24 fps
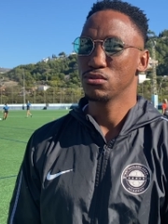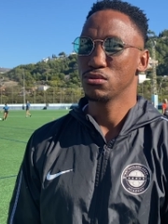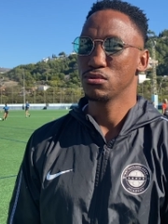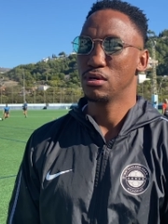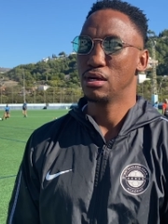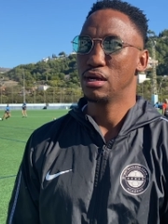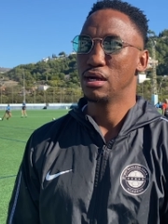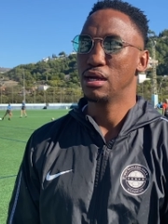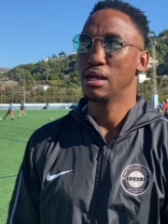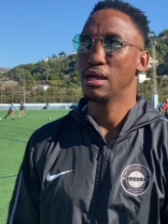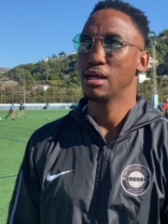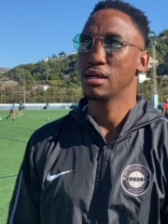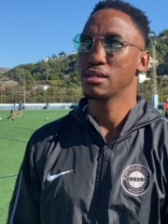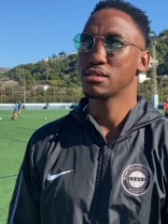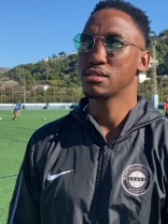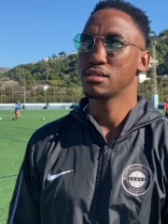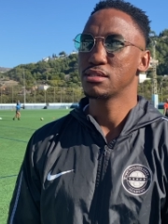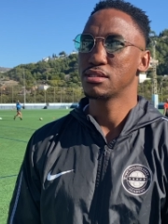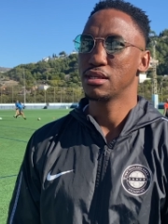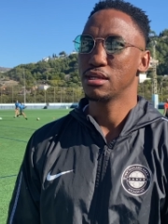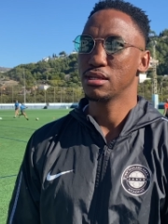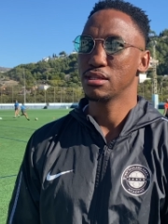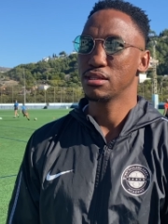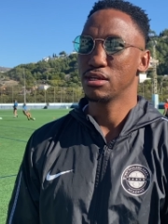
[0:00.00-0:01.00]
So I had to
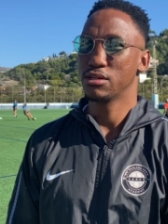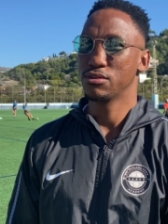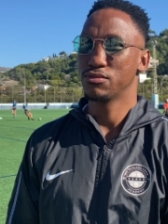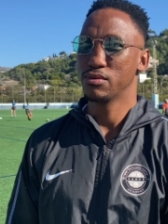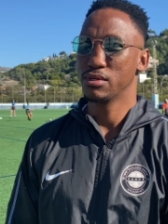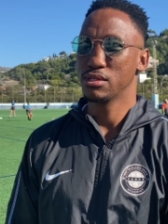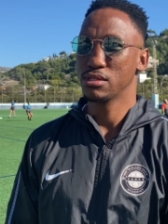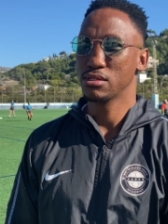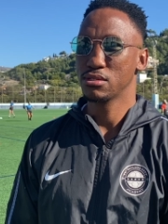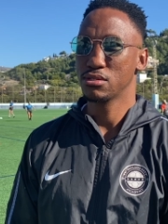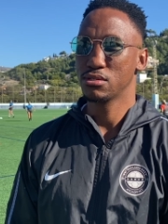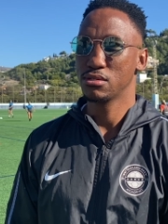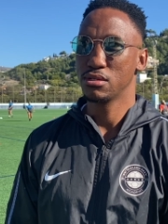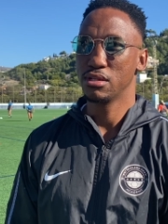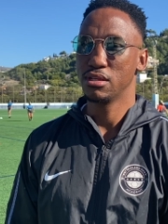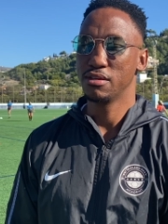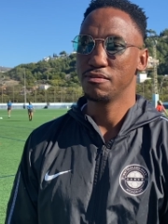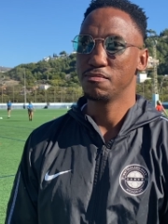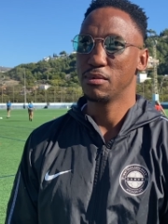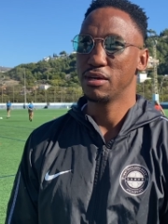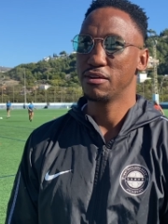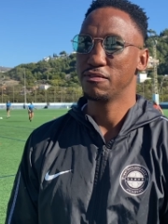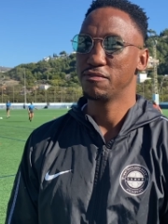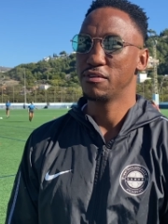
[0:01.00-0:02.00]
take that risk to
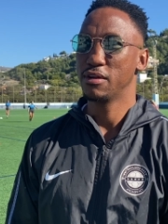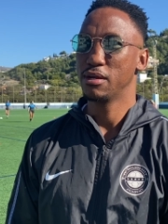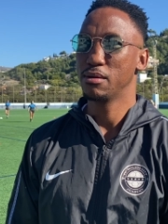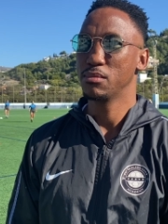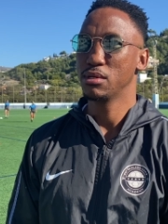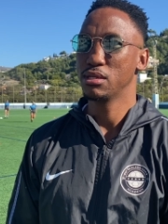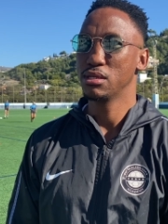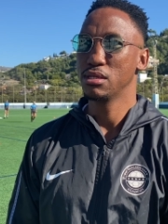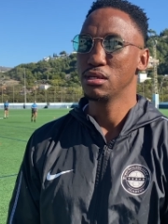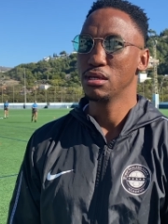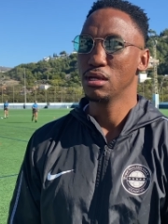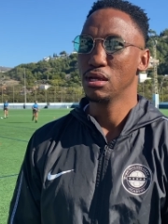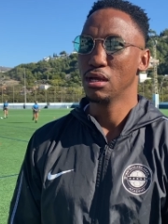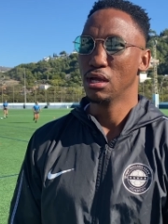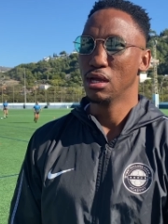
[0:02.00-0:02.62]
leave my family,